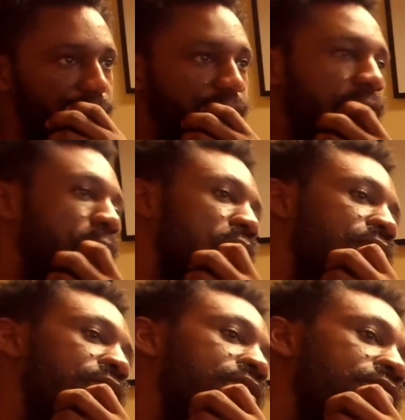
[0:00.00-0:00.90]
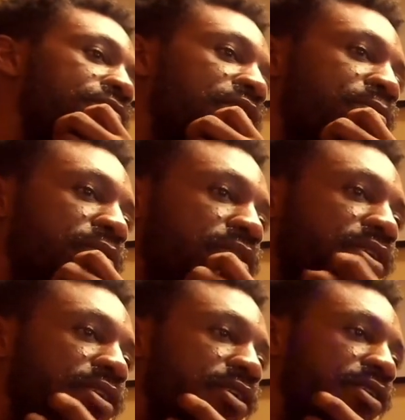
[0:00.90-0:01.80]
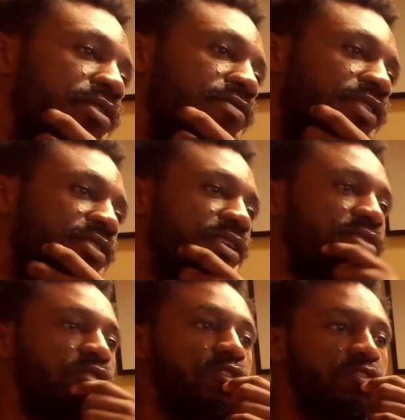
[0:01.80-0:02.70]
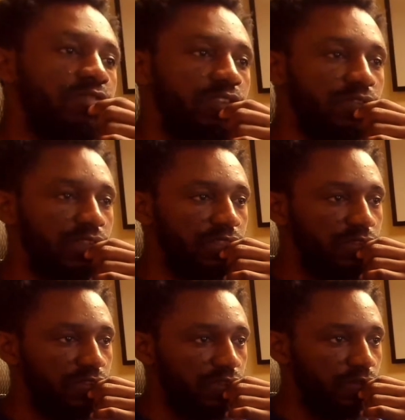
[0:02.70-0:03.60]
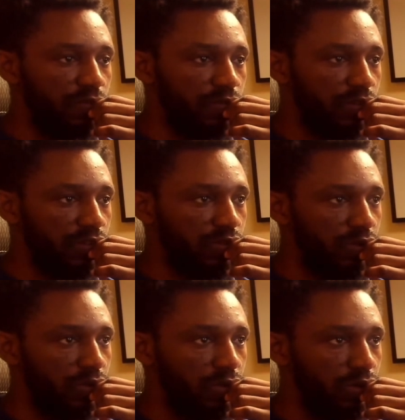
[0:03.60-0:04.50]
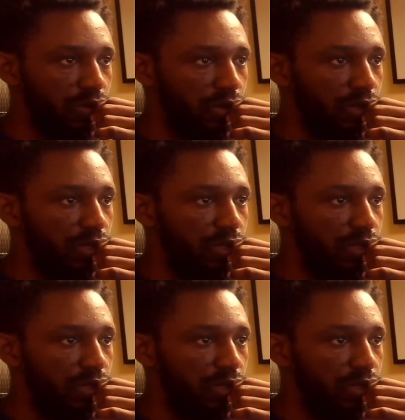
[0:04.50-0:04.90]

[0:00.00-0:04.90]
we have Viper read and Viper rest and all the rest of that stuff. Okay, so